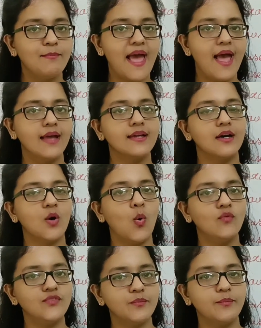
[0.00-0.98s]
bank,
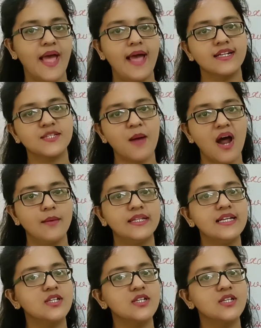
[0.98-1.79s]
ovum banks, farm,